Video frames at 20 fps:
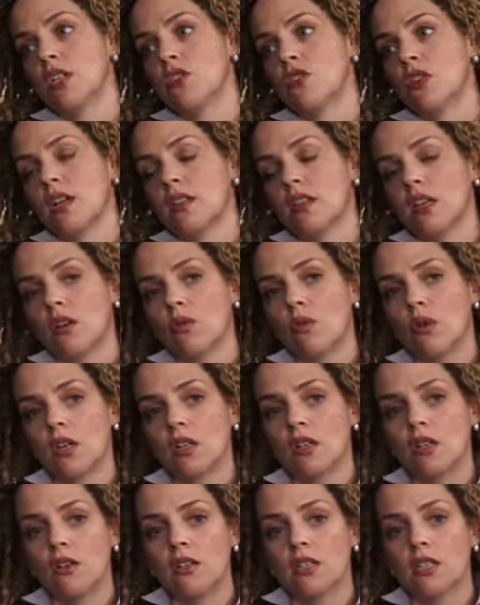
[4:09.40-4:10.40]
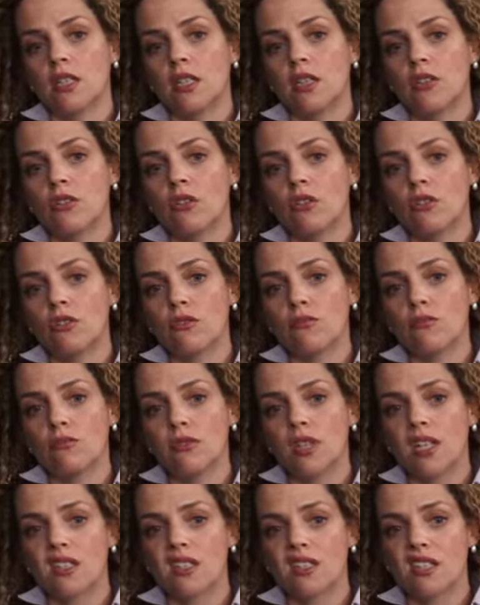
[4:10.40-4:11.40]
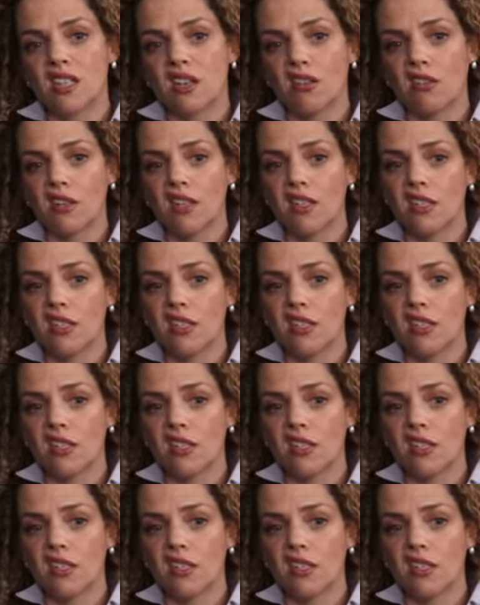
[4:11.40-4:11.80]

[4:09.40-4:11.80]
track that quite closely, not necessarily